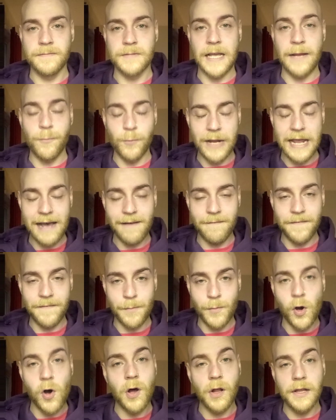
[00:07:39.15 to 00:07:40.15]
And we have
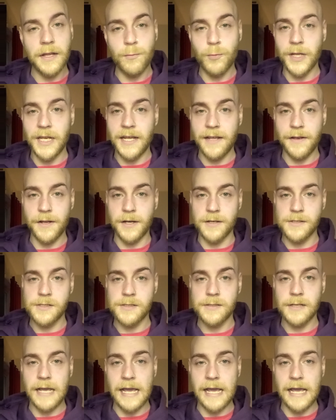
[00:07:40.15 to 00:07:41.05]
them all within us.